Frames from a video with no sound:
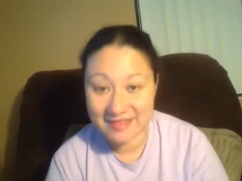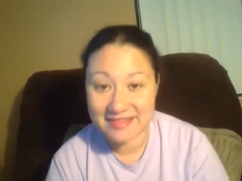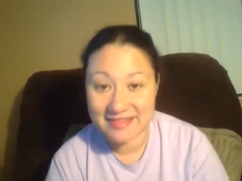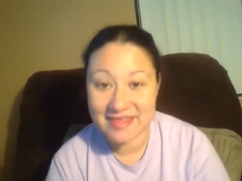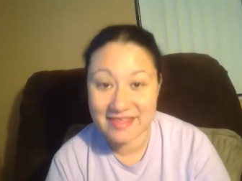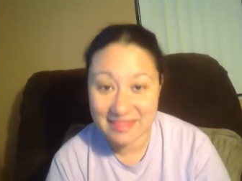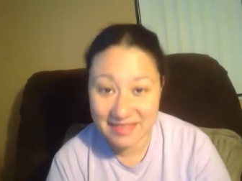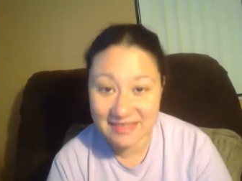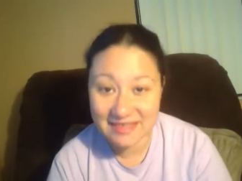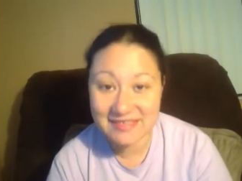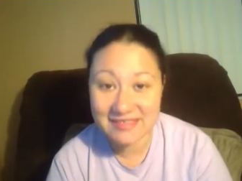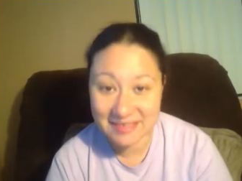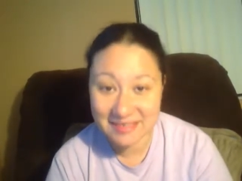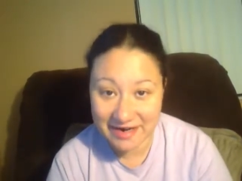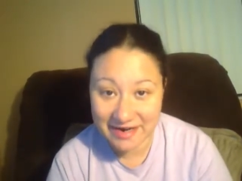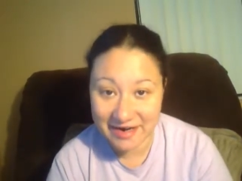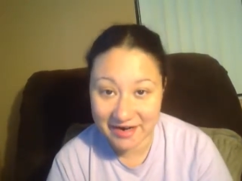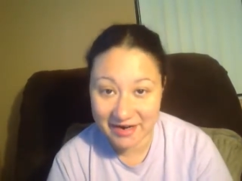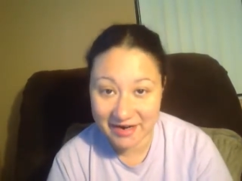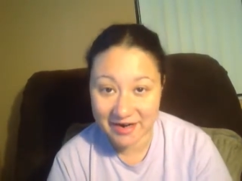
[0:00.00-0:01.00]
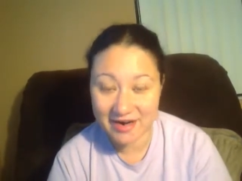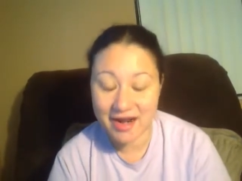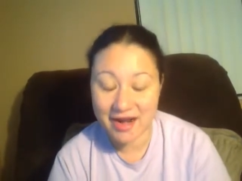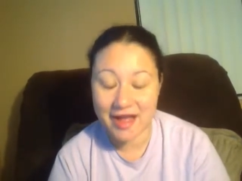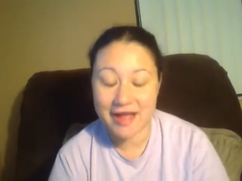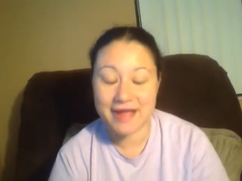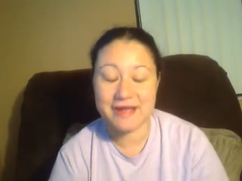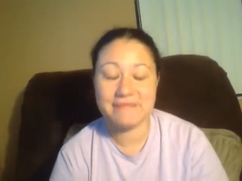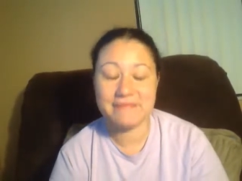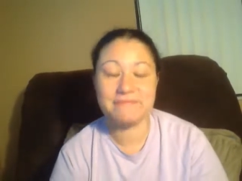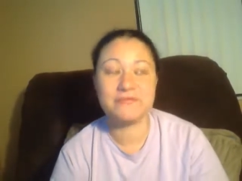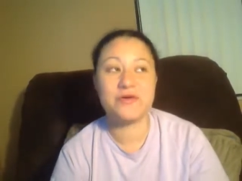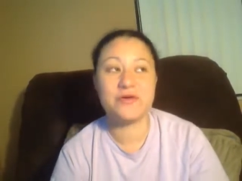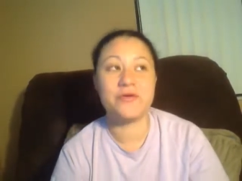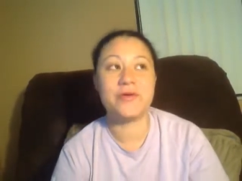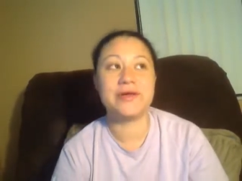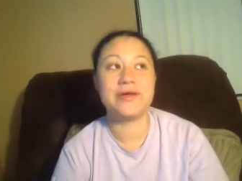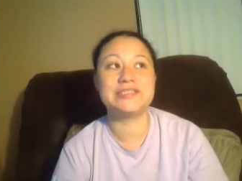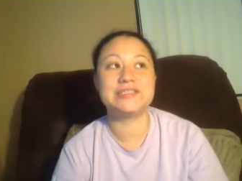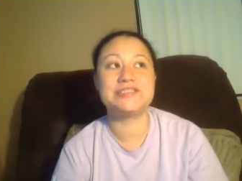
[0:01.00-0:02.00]
that this year I am
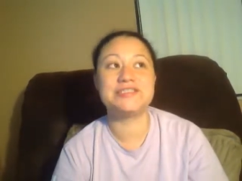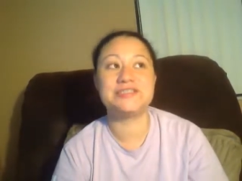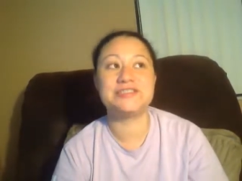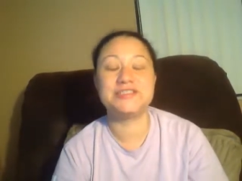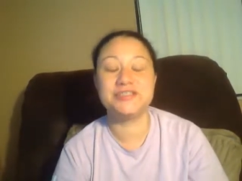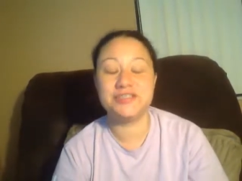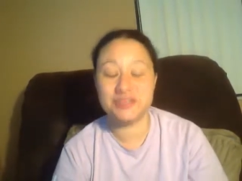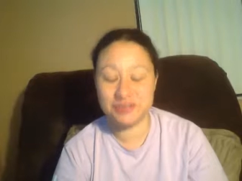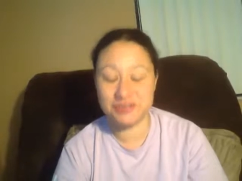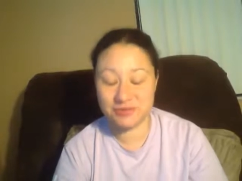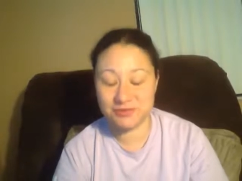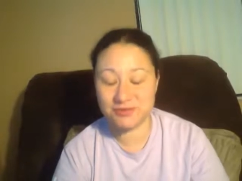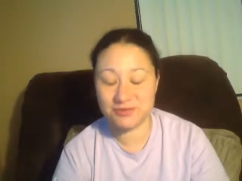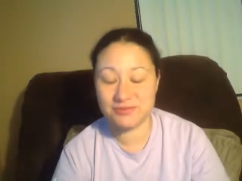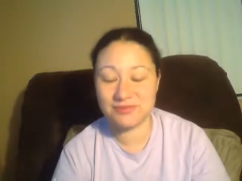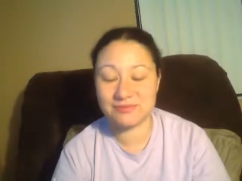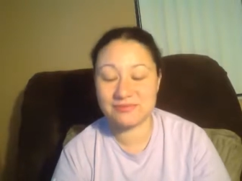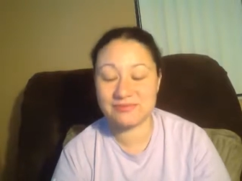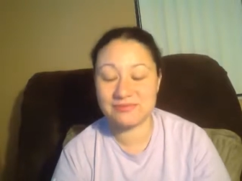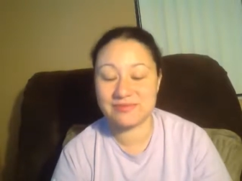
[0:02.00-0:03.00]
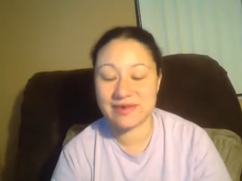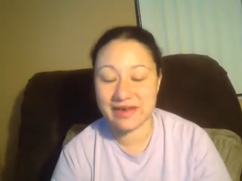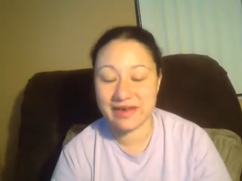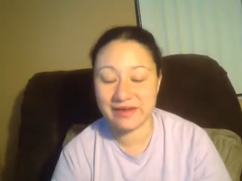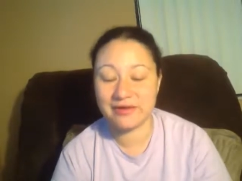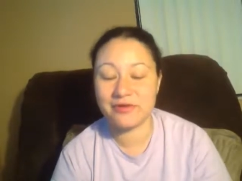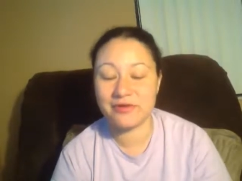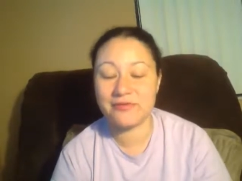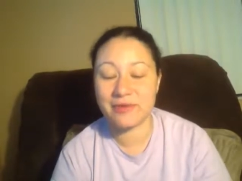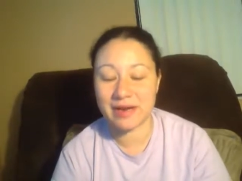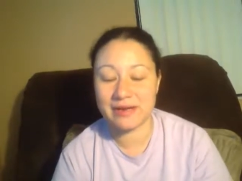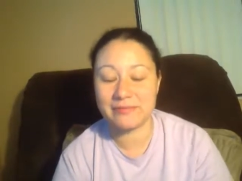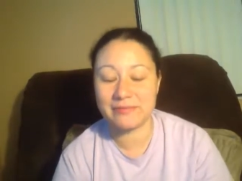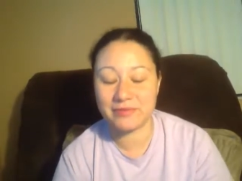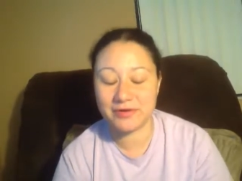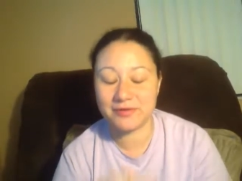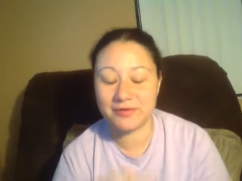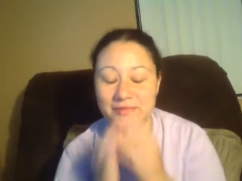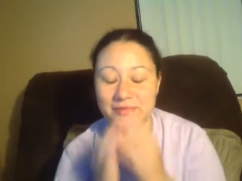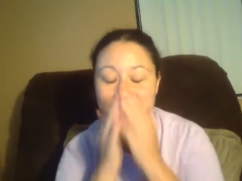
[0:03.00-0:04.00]
going to do
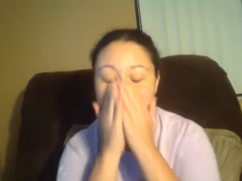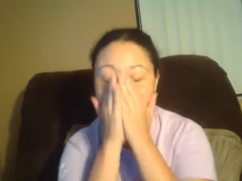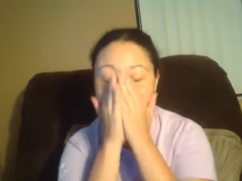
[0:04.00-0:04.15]
NaNoWriMo,